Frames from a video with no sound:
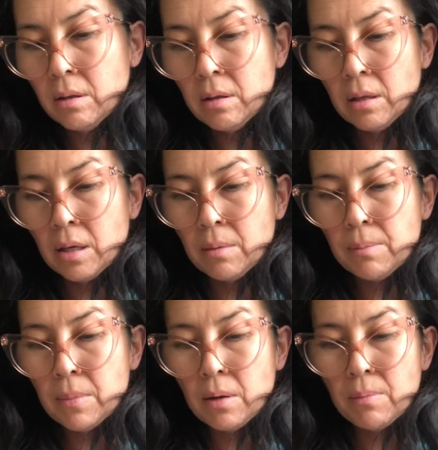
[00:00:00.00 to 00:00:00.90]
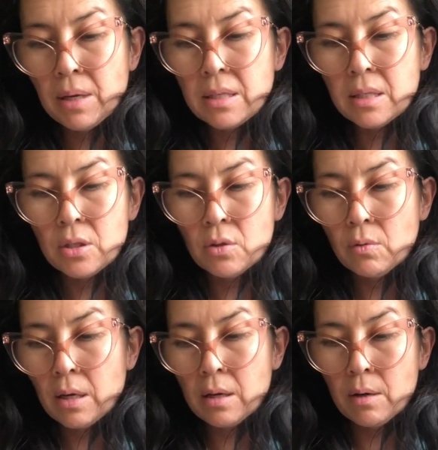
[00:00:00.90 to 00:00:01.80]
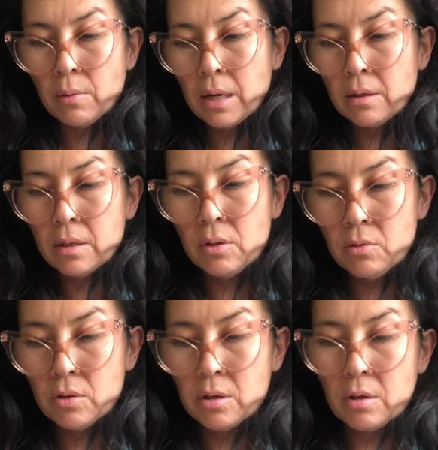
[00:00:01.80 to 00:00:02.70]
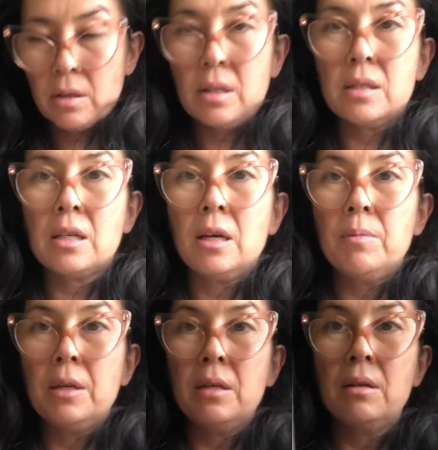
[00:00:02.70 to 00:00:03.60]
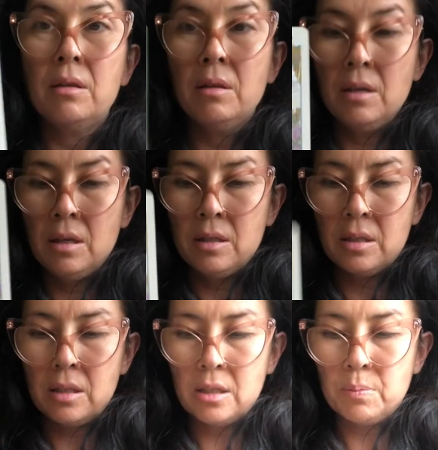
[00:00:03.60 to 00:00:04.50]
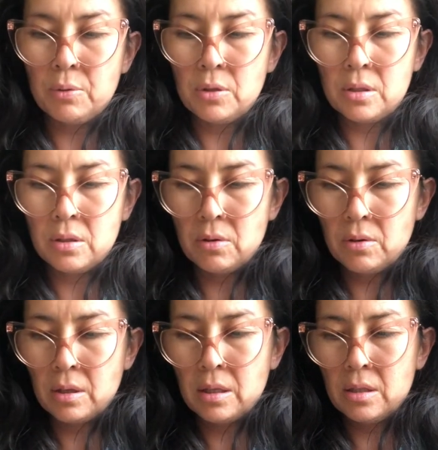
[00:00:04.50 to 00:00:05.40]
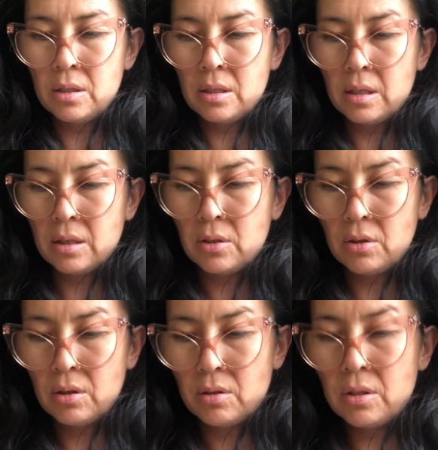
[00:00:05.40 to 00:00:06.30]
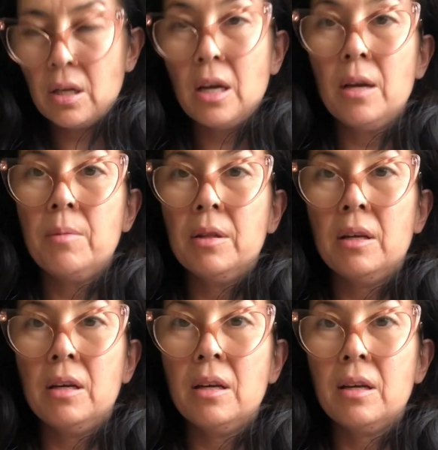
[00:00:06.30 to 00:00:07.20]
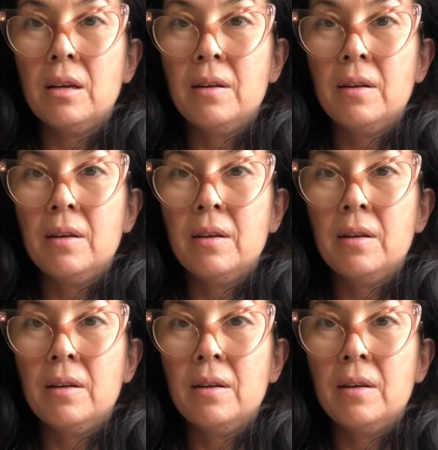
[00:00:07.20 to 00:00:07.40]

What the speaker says: like a message around a new start that's coming to this person who kind of just like took their time and like